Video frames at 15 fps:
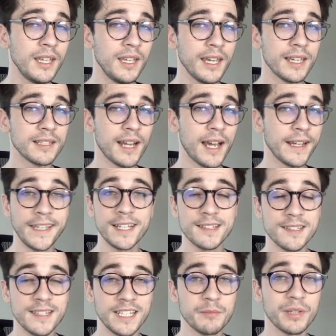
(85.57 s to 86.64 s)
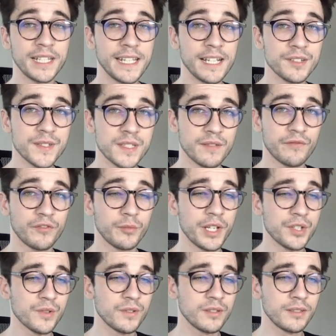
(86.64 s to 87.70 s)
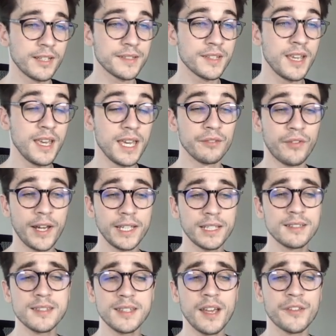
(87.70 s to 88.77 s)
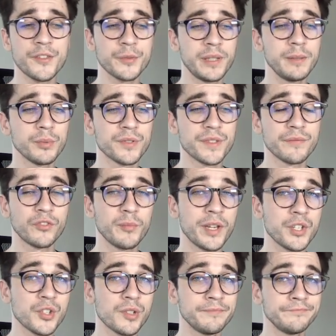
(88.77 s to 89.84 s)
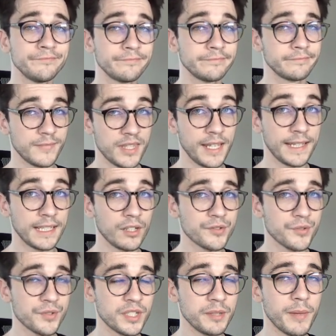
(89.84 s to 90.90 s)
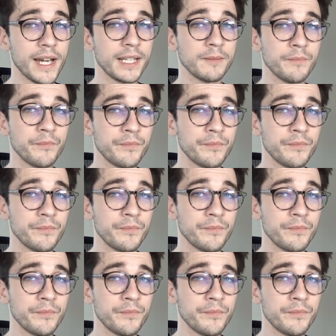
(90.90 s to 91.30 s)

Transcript: and I can't see anybody else's information, because if I can see other people's information, they can also see mine.